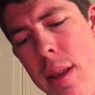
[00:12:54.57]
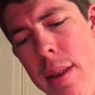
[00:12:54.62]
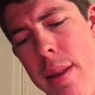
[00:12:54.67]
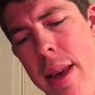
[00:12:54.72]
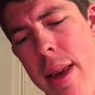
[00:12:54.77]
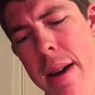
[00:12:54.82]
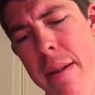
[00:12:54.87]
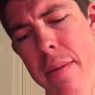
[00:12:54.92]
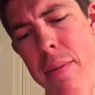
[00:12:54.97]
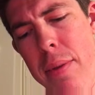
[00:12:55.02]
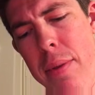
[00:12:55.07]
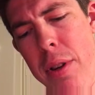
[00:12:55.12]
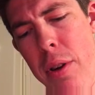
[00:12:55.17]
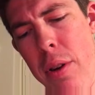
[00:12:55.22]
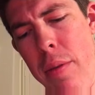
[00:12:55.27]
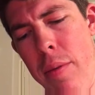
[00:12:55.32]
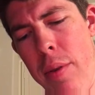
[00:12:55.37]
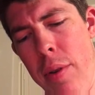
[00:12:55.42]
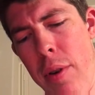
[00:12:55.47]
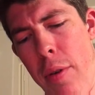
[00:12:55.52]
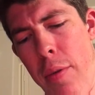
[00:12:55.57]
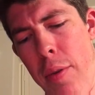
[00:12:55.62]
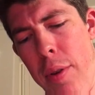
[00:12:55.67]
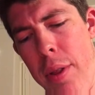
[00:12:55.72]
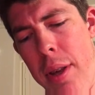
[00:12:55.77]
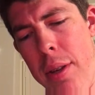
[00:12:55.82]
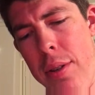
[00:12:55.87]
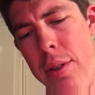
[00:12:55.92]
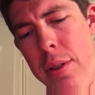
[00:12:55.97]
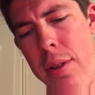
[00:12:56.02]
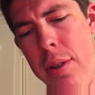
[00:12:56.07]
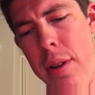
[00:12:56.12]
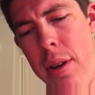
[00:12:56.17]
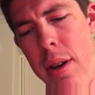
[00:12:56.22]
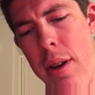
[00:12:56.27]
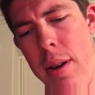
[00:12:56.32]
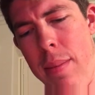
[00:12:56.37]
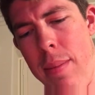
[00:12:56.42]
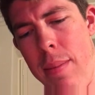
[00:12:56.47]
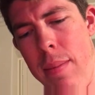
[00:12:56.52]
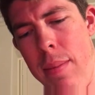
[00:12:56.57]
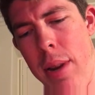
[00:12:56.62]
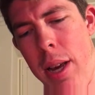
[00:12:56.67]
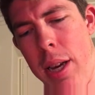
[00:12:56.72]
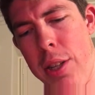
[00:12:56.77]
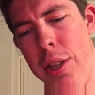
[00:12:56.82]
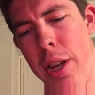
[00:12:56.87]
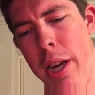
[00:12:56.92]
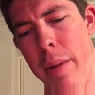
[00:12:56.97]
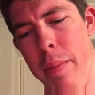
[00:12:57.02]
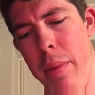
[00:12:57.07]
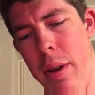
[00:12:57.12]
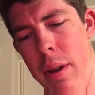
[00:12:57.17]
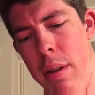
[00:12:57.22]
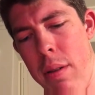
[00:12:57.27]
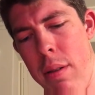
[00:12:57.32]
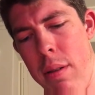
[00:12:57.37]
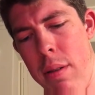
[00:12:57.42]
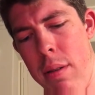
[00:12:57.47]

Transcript: Yeah, we're over this. Next segment.